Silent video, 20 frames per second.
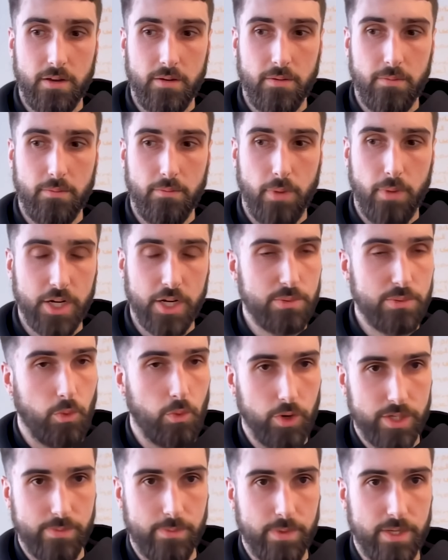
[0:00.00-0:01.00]
much
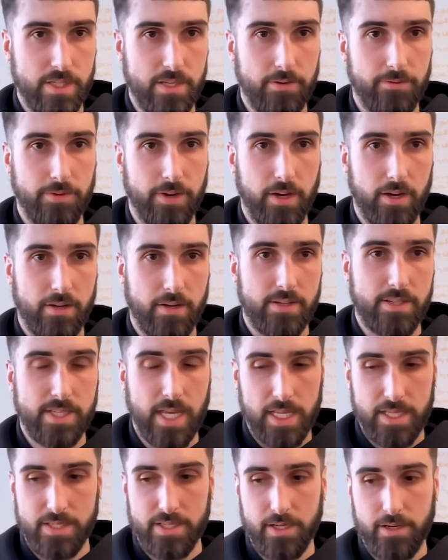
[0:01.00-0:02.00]
more specific,
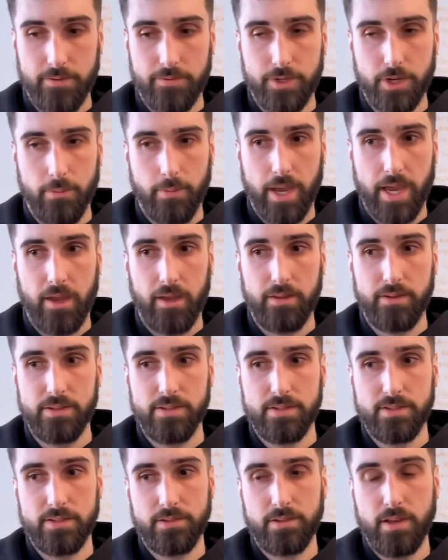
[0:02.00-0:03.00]
sensitive
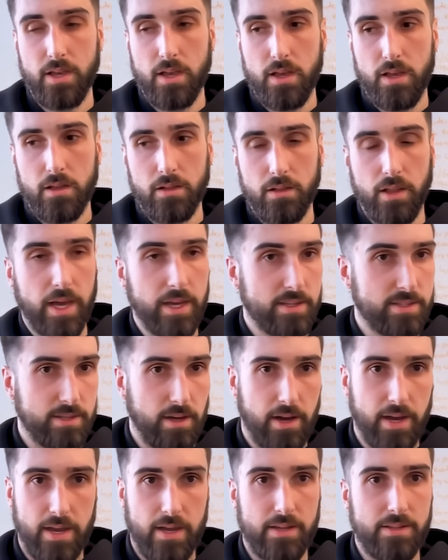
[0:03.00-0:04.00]
domains like
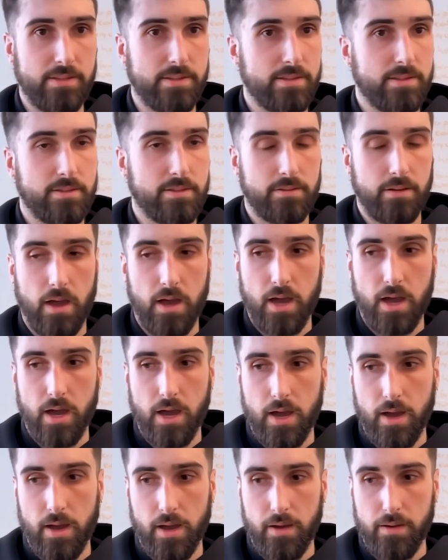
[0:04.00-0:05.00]
science,
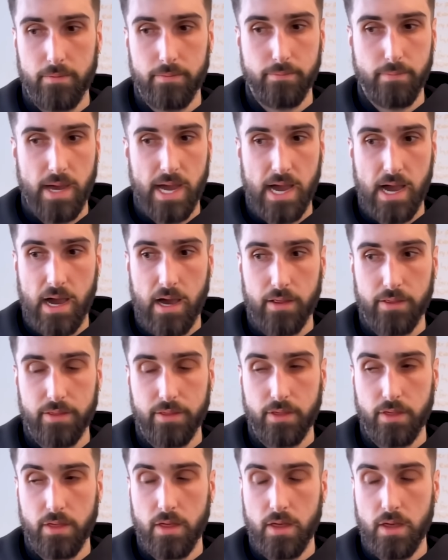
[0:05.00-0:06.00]
math,